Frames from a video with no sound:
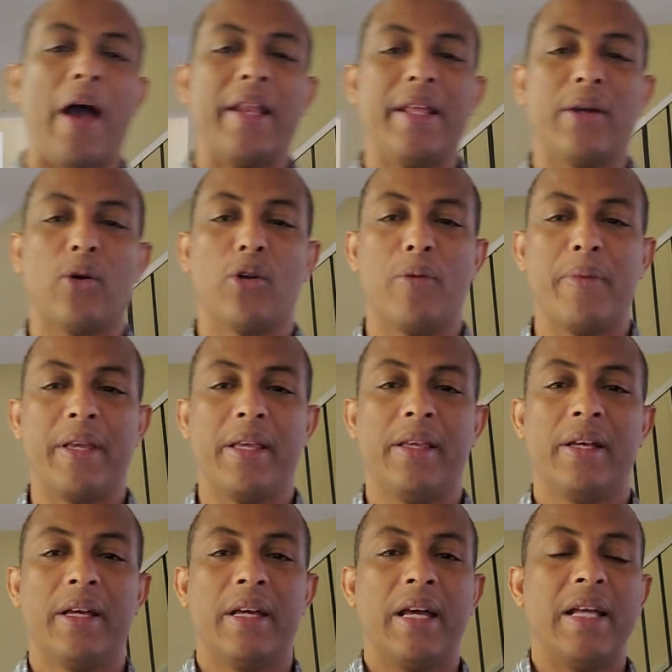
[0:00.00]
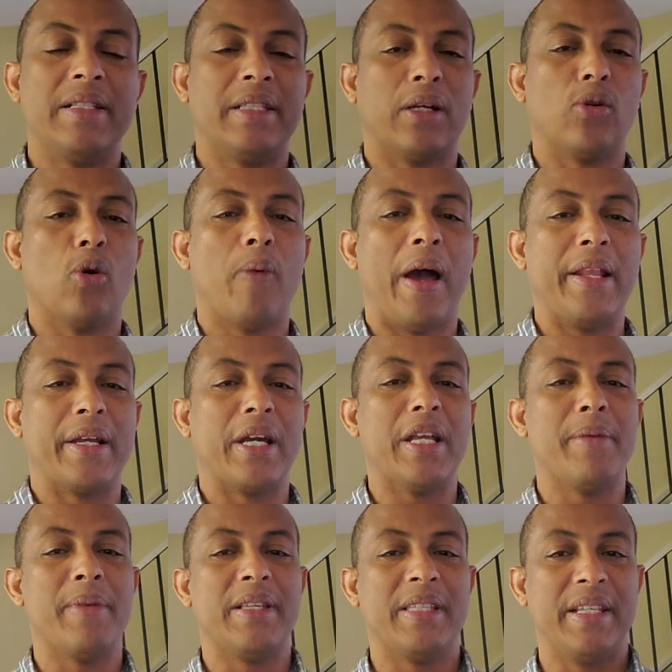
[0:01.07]
economy and the global
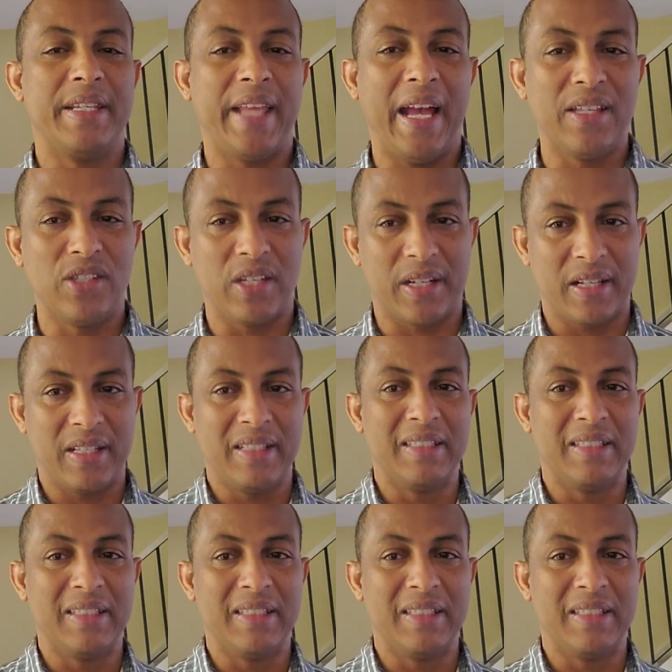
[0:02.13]
economy is in danger.